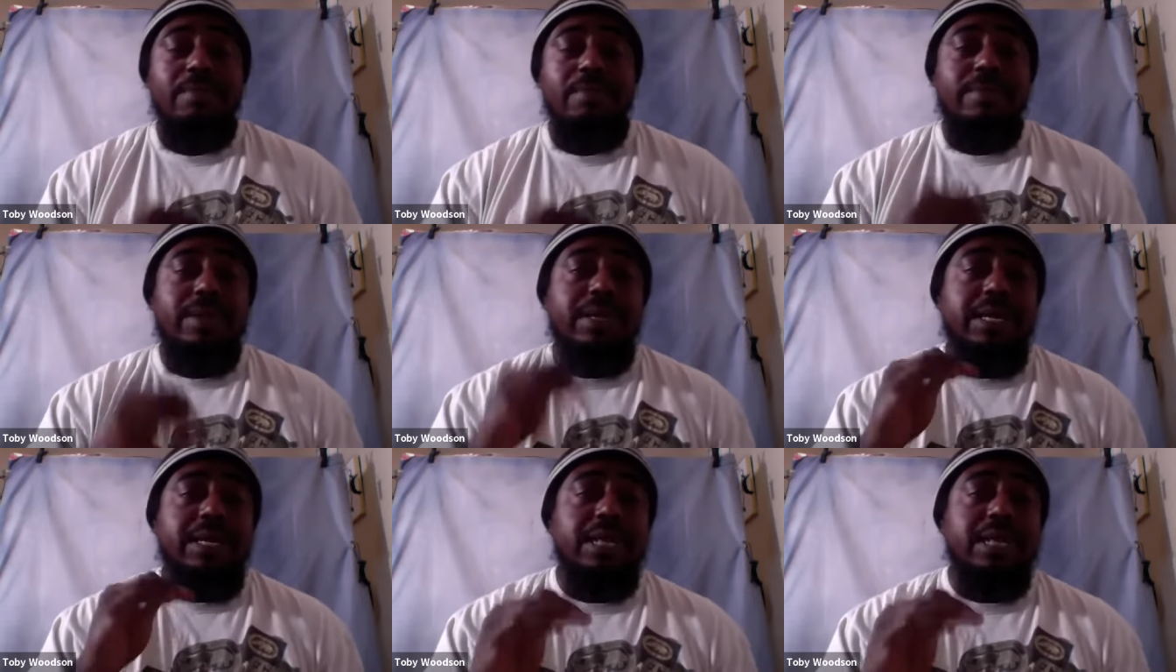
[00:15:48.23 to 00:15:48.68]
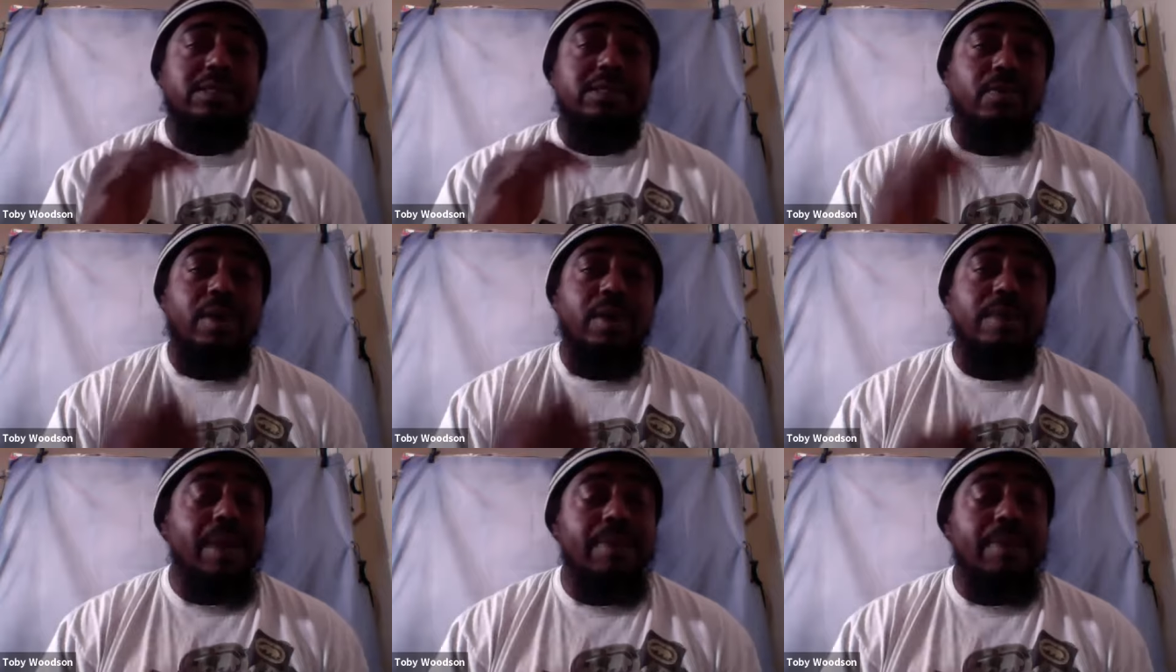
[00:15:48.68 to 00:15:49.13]
But guess
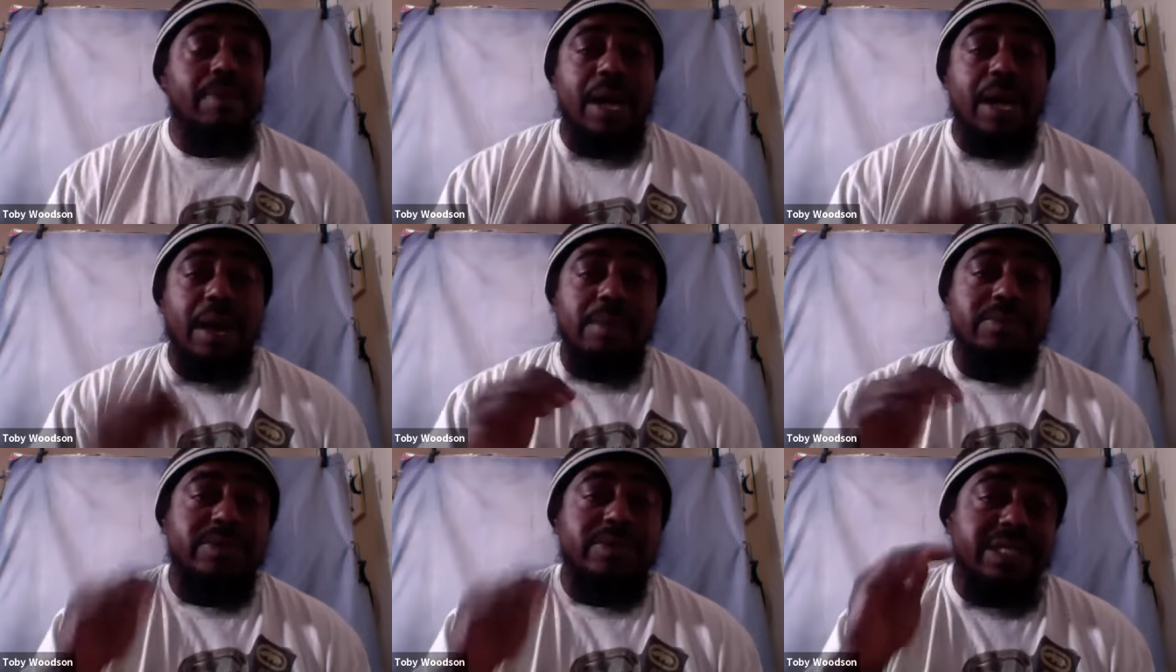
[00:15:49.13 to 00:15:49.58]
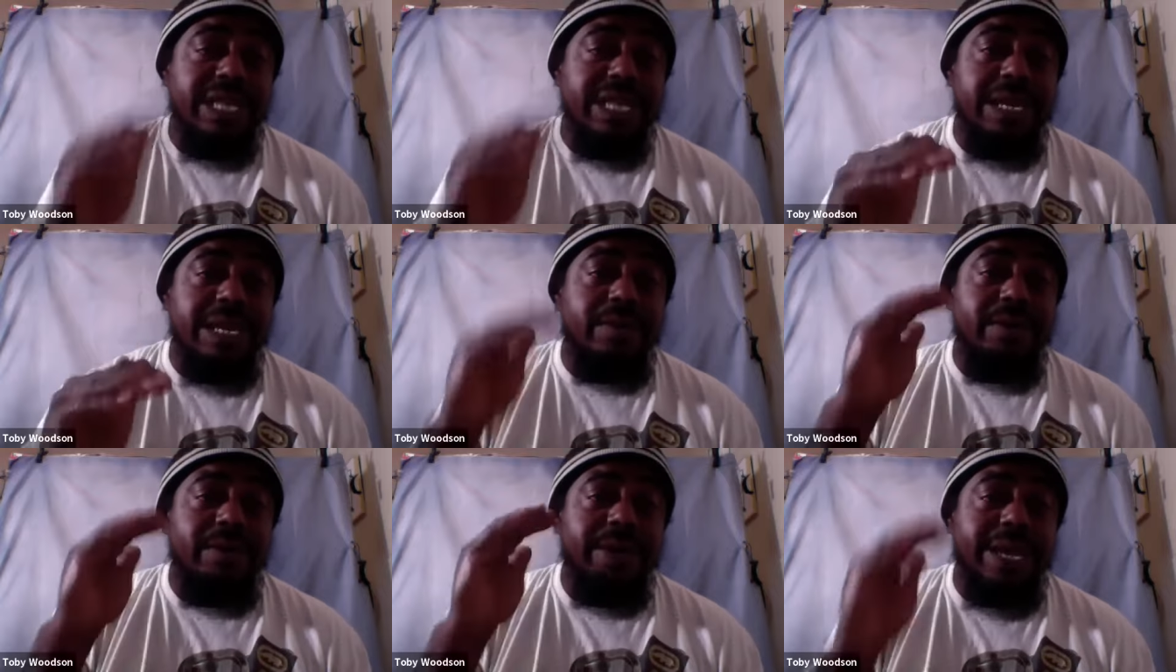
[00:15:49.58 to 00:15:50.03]
what, baby? I'm
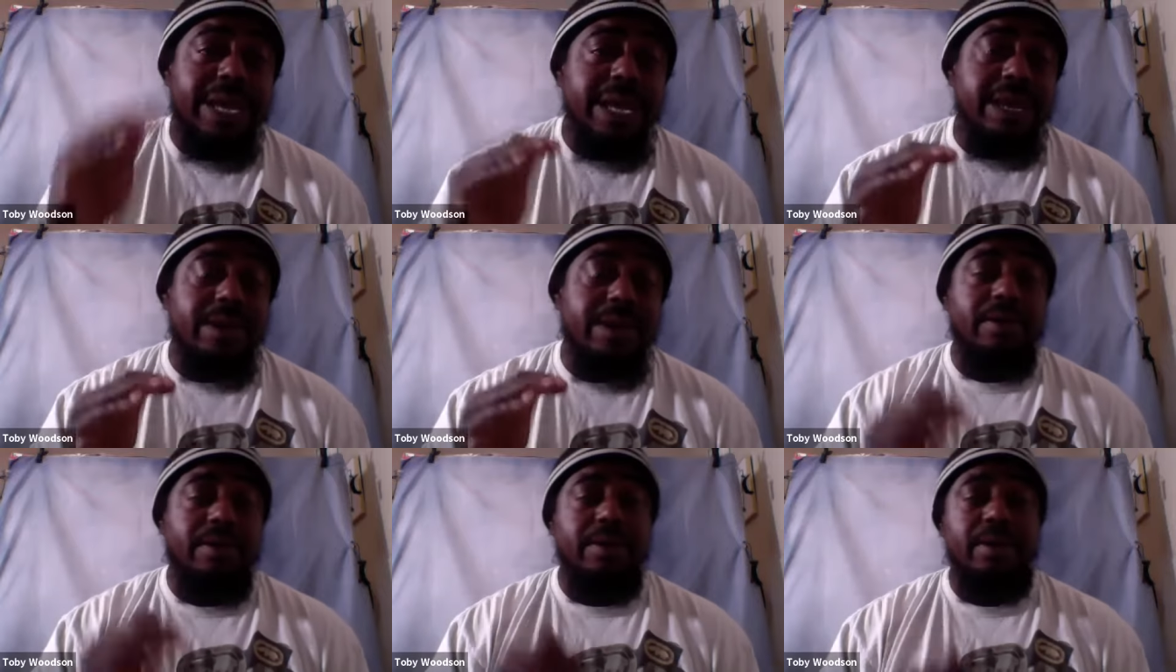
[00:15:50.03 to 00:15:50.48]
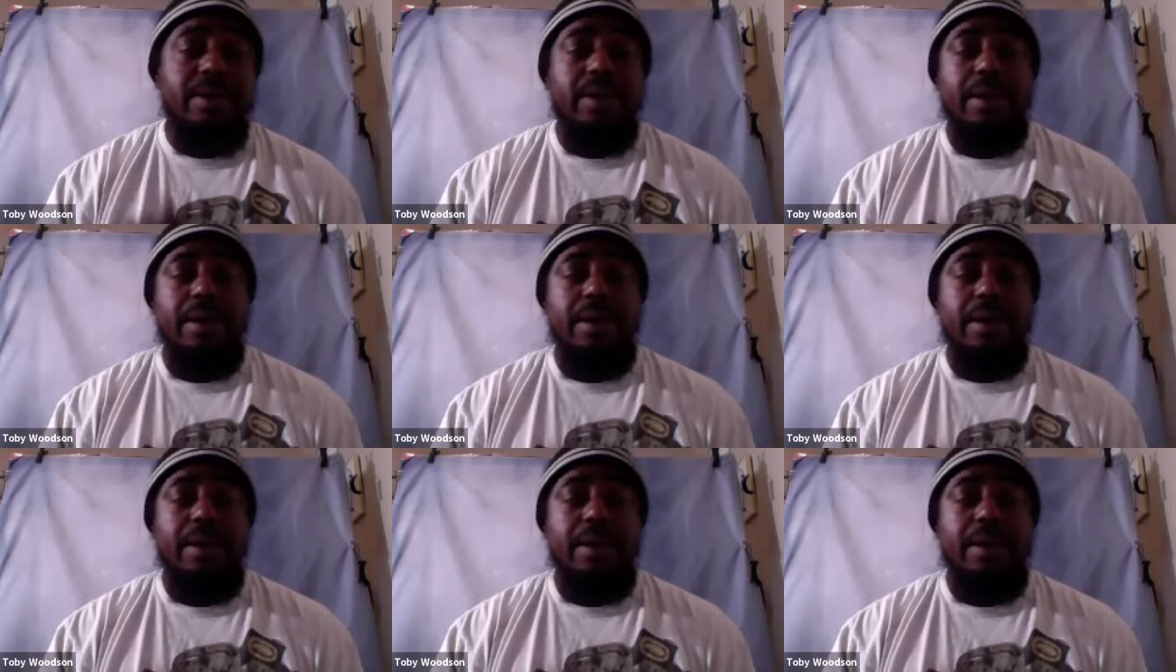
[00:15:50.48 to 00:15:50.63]
still here